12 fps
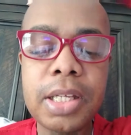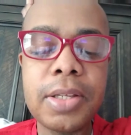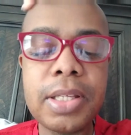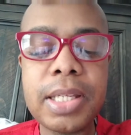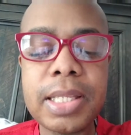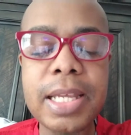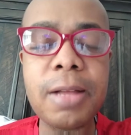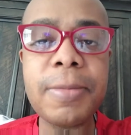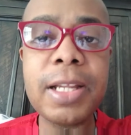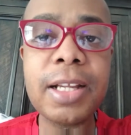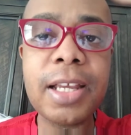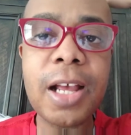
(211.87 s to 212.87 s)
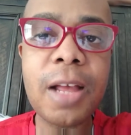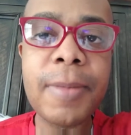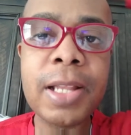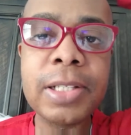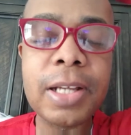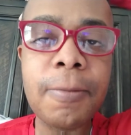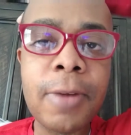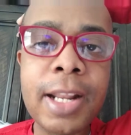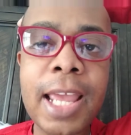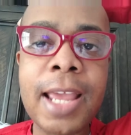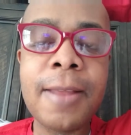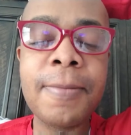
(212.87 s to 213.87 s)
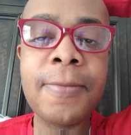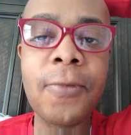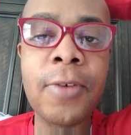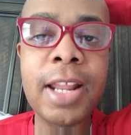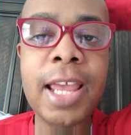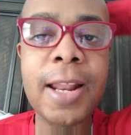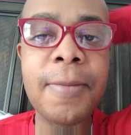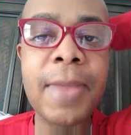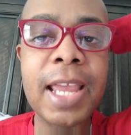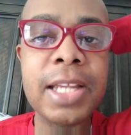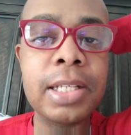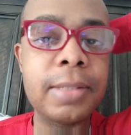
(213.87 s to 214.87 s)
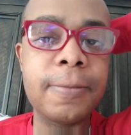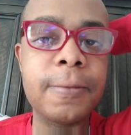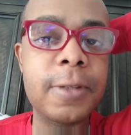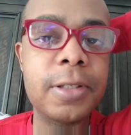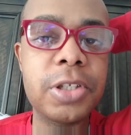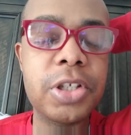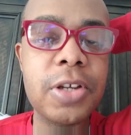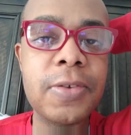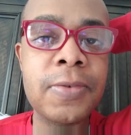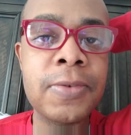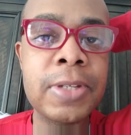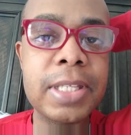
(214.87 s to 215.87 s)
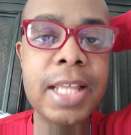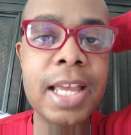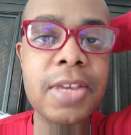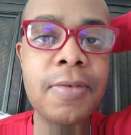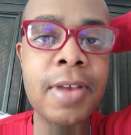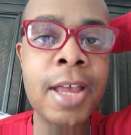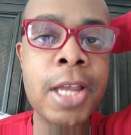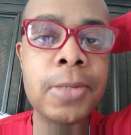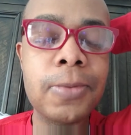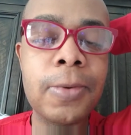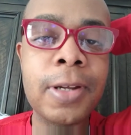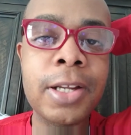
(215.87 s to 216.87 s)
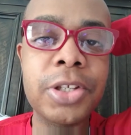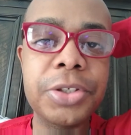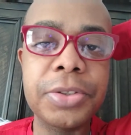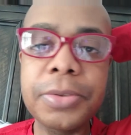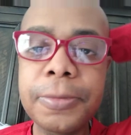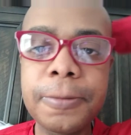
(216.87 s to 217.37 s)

You, tell me in the comments on what anime what anime shows that you guys watch,